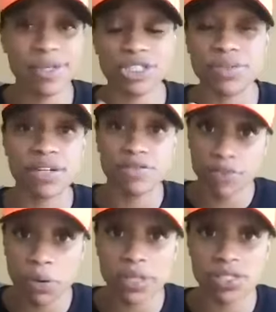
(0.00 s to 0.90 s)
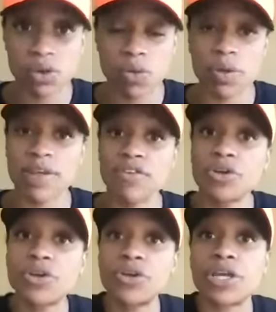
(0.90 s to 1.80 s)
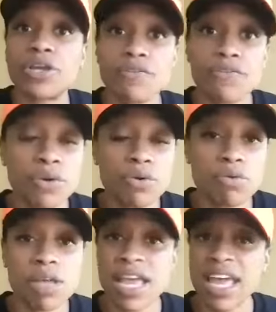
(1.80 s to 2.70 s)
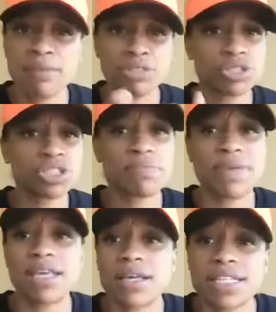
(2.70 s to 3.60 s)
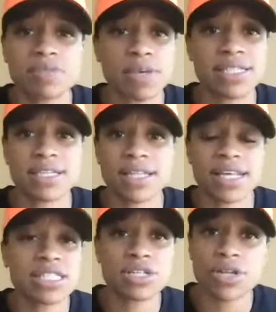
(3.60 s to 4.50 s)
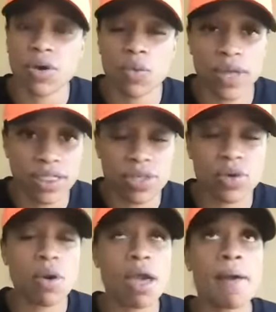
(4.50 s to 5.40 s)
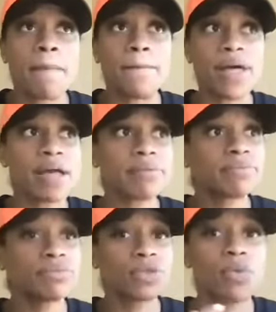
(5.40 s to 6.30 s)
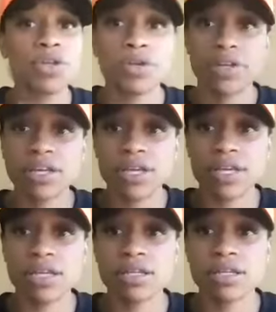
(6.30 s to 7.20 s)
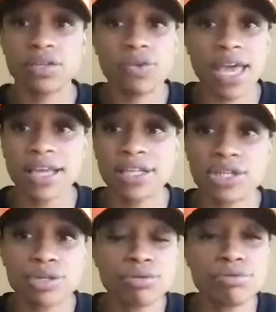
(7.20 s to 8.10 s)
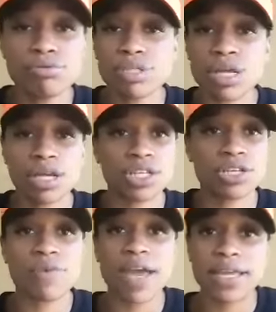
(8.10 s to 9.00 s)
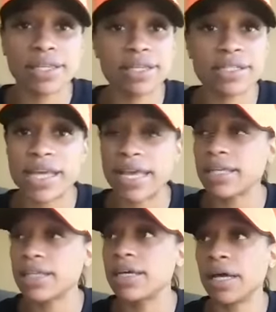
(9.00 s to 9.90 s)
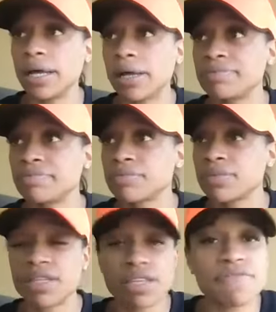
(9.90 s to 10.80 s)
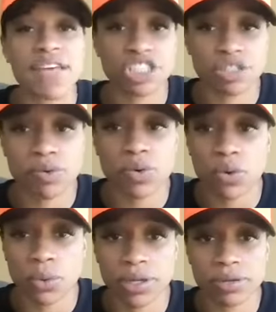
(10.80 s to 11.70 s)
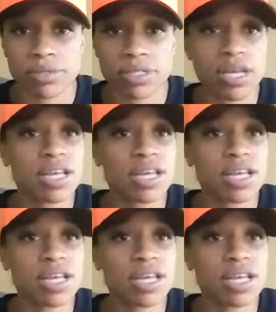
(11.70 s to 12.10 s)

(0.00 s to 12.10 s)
what you need to focus on whenever you're cooking your food. And I'm sure Shamika can speak to this, with you. But when you're cooking, you can't use your regular, your vegetable oils.